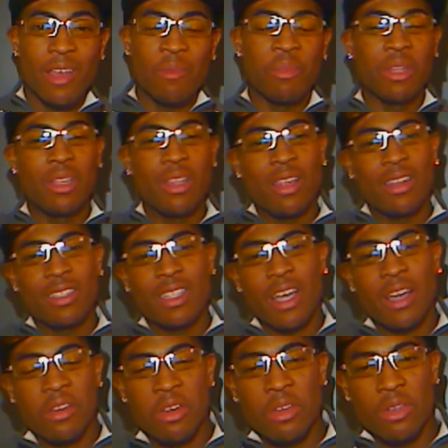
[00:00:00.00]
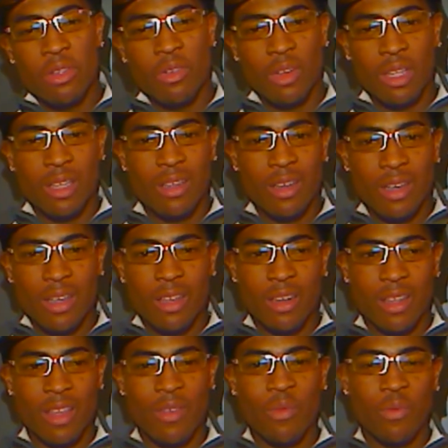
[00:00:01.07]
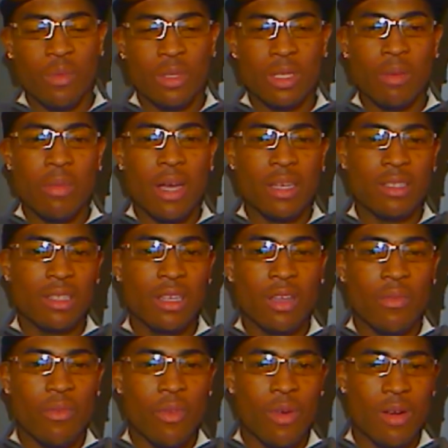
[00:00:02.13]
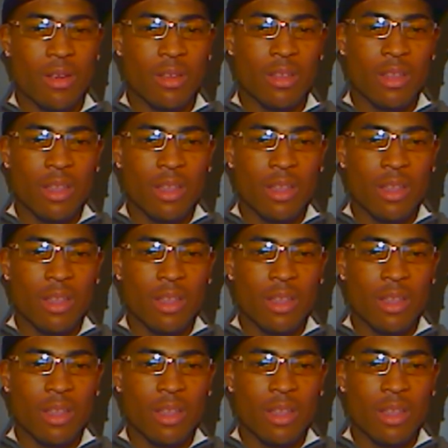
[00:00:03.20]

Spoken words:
But then it's not going to do you any good if somebody's looking for it